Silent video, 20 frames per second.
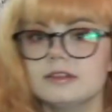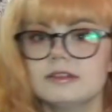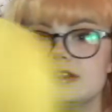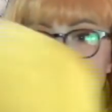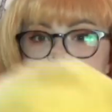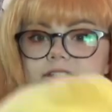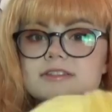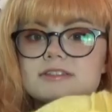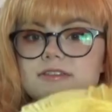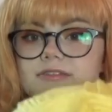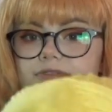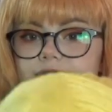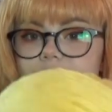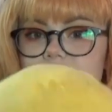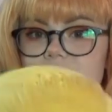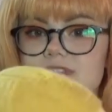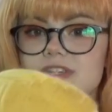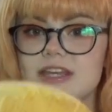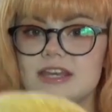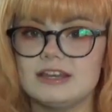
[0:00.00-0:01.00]
This is the
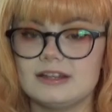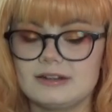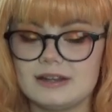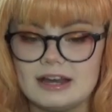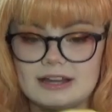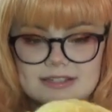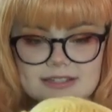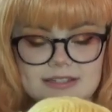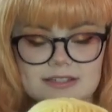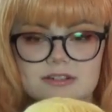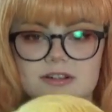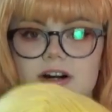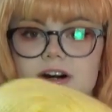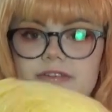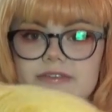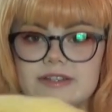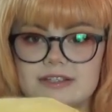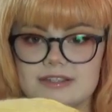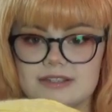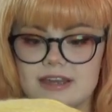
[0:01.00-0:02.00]
full skein. I still
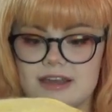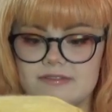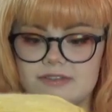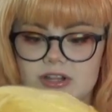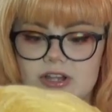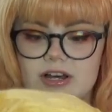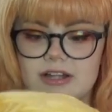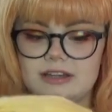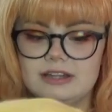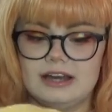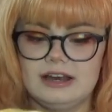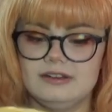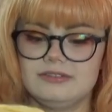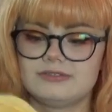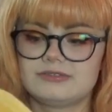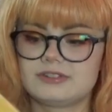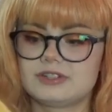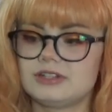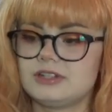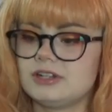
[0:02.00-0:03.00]
obviously have a lot
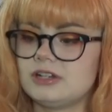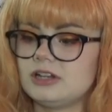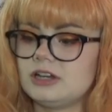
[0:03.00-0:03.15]
left.